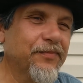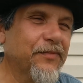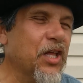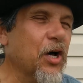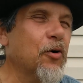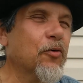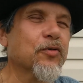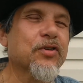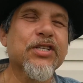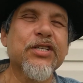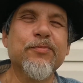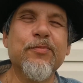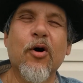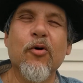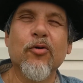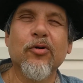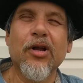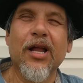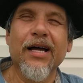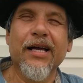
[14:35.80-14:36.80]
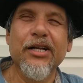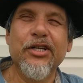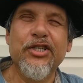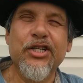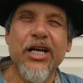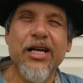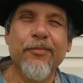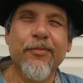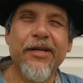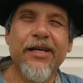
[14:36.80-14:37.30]
Don't smoke like a
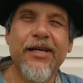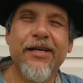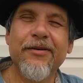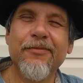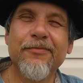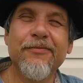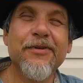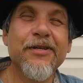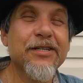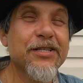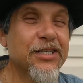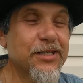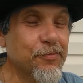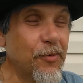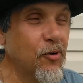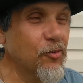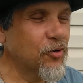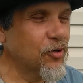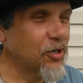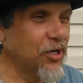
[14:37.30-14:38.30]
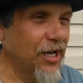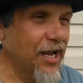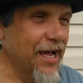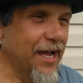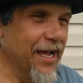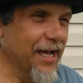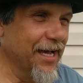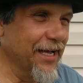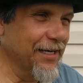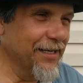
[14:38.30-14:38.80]
chimney, smoke
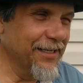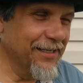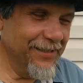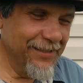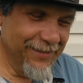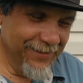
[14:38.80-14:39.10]
Clan.